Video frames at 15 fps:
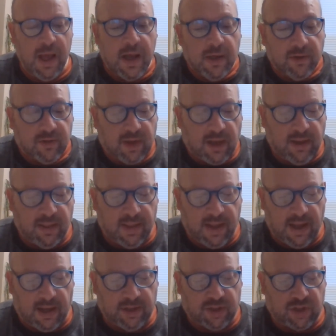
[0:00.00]
Suddenly,
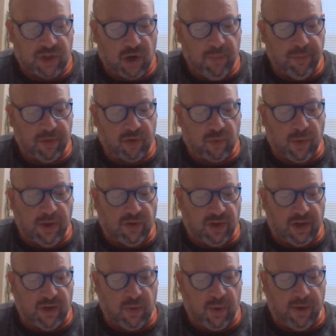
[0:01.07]
a sharp
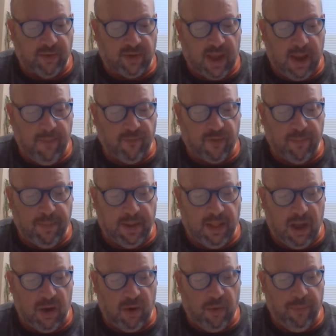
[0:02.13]
screeching noise came from
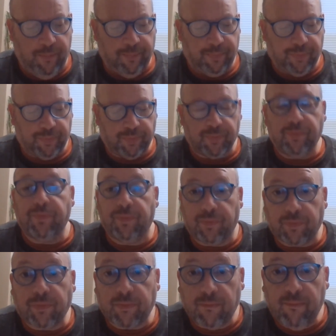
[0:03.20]
below.
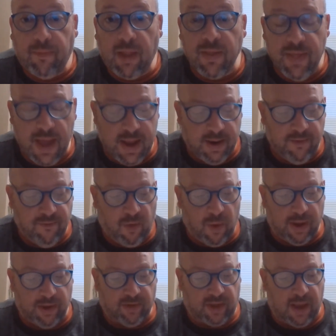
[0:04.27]
Then a
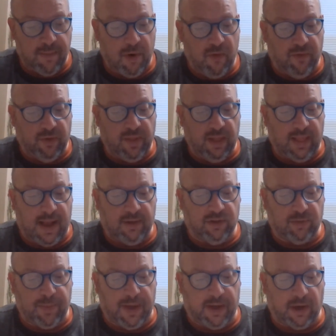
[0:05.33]
voice came over the
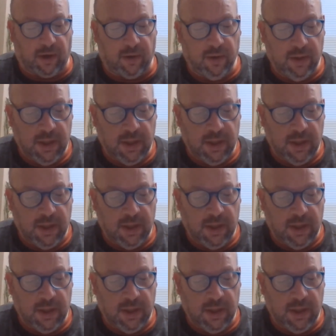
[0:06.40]
loudspeaker.